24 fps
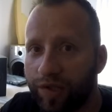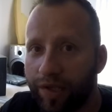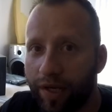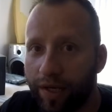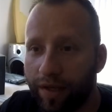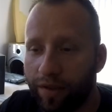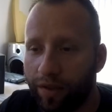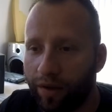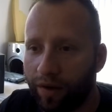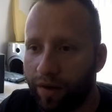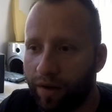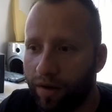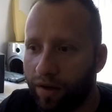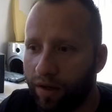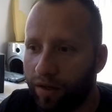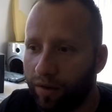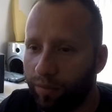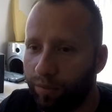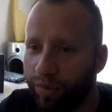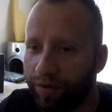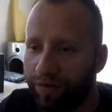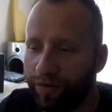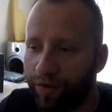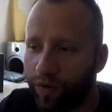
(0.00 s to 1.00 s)
sat in the car
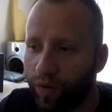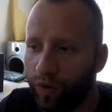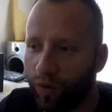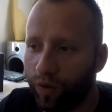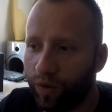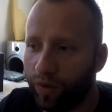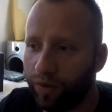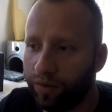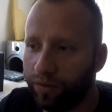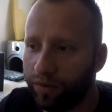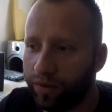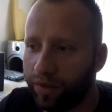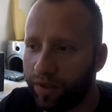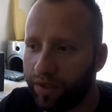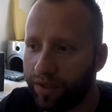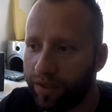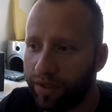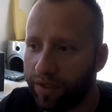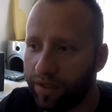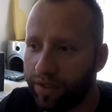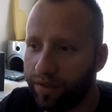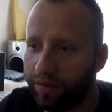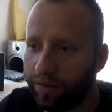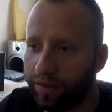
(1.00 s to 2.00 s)
before
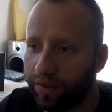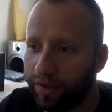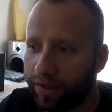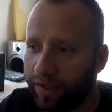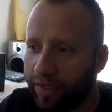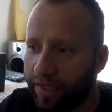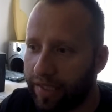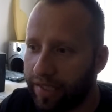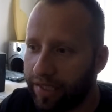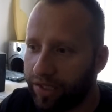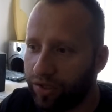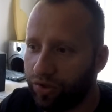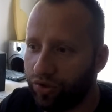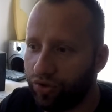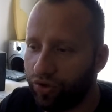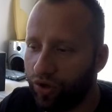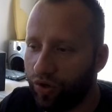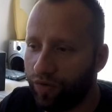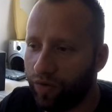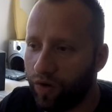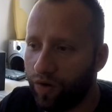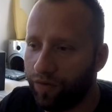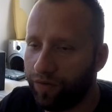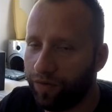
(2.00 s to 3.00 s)
he
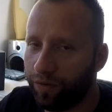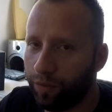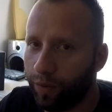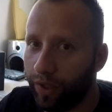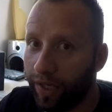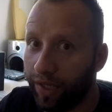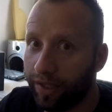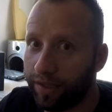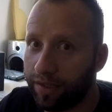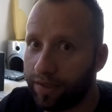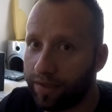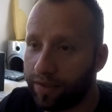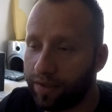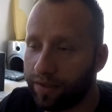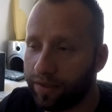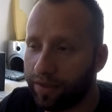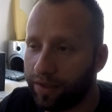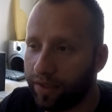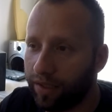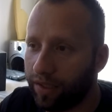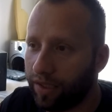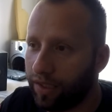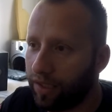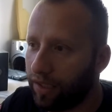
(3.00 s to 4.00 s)
drove off with it,
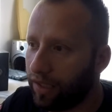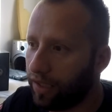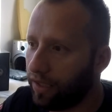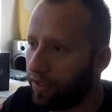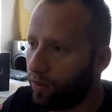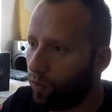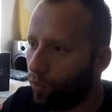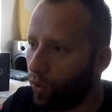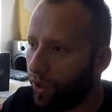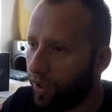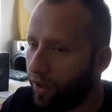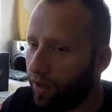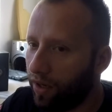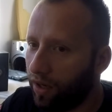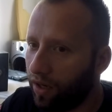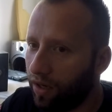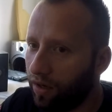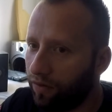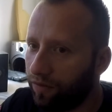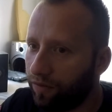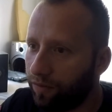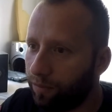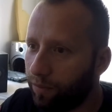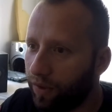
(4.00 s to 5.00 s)

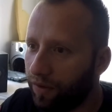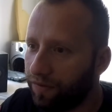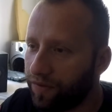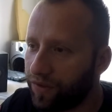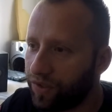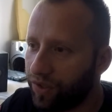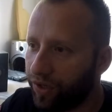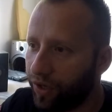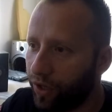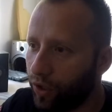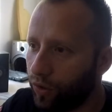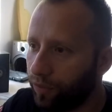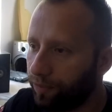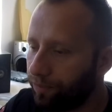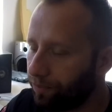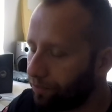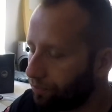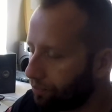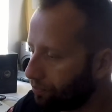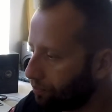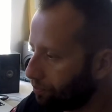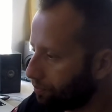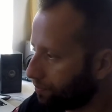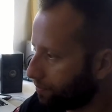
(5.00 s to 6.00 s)
1.5 months ago,
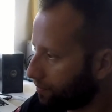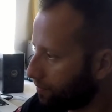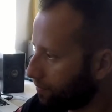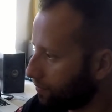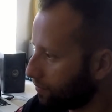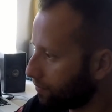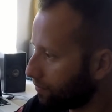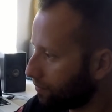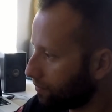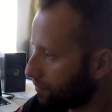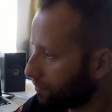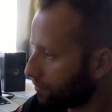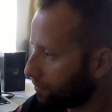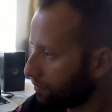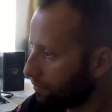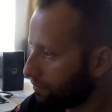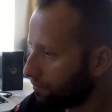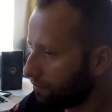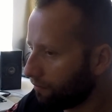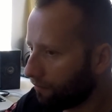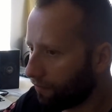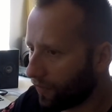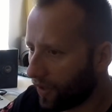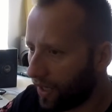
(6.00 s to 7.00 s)

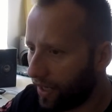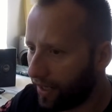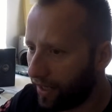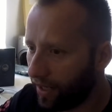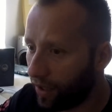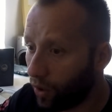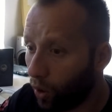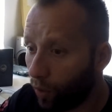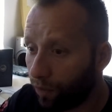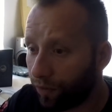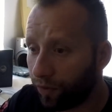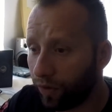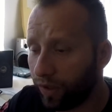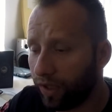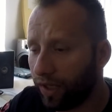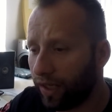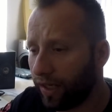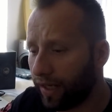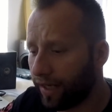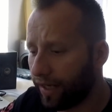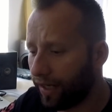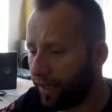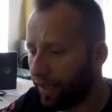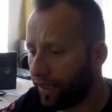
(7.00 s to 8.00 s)
and then hopefully
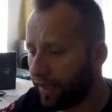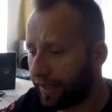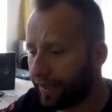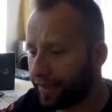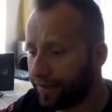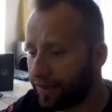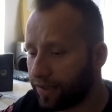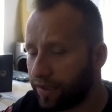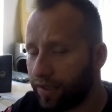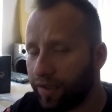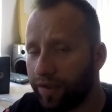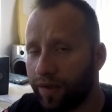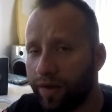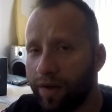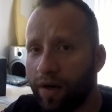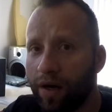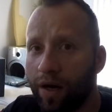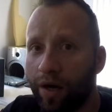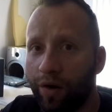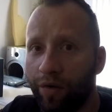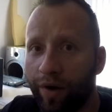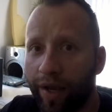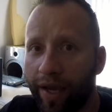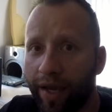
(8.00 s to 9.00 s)
I can see the
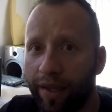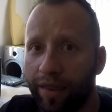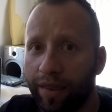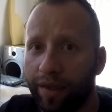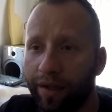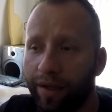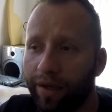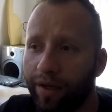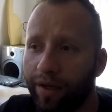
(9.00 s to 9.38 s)
car again.